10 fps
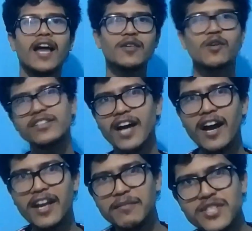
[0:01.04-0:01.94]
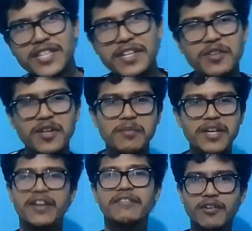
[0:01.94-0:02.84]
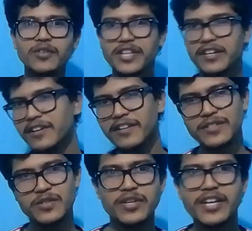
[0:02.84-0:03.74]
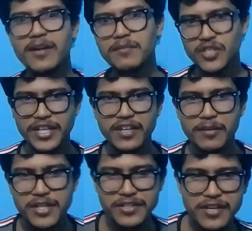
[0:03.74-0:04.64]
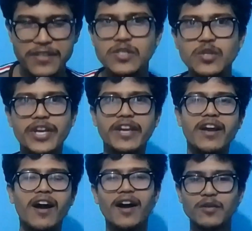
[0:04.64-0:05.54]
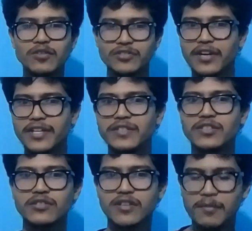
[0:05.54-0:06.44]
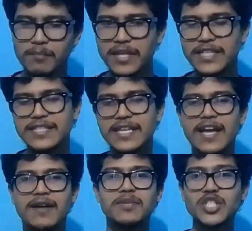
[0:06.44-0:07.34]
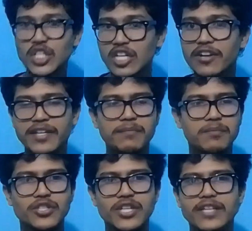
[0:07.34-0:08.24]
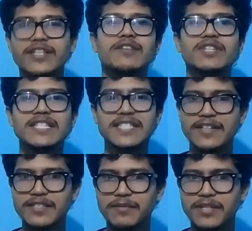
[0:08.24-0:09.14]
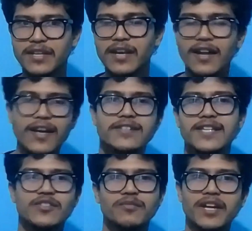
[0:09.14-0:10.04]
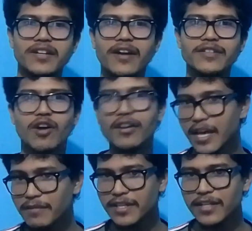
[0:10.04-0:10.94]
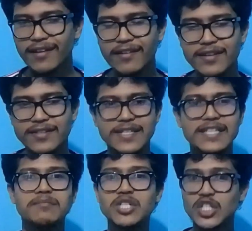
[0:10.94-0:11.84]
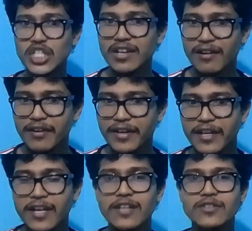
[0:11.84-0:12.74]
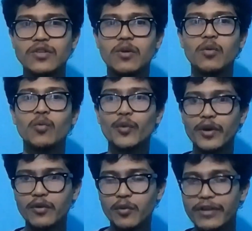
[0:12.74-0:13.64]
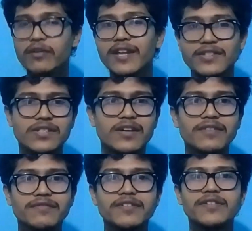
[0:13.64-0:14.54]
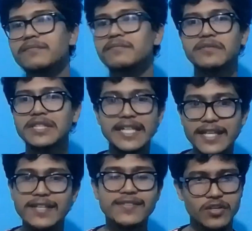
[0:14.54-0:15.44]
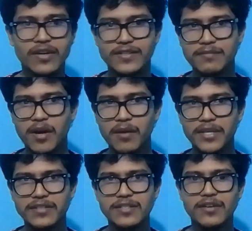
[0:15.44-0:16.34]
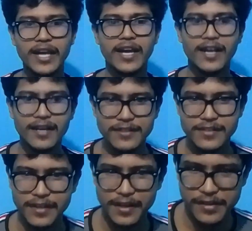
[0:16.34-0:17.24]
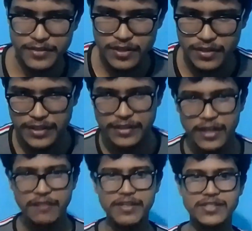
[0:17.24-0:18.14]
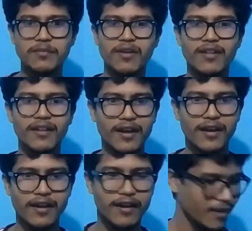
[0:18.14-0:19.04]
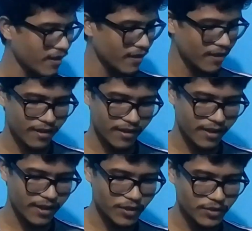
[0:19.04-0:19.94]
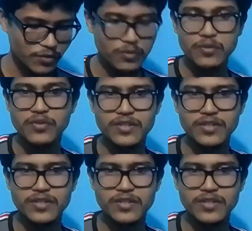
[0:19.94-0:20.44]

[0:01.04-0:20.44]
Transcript: Hello world, I am Siddiq Rahman, a fourth year student. I am studying computer science. Today I will try to complete a machine learning project using ChatGPT. Let's assume that I don't have any knowledge in machine learning. So we will start from the scratch moment. Okay, let's get started. First of all, I want to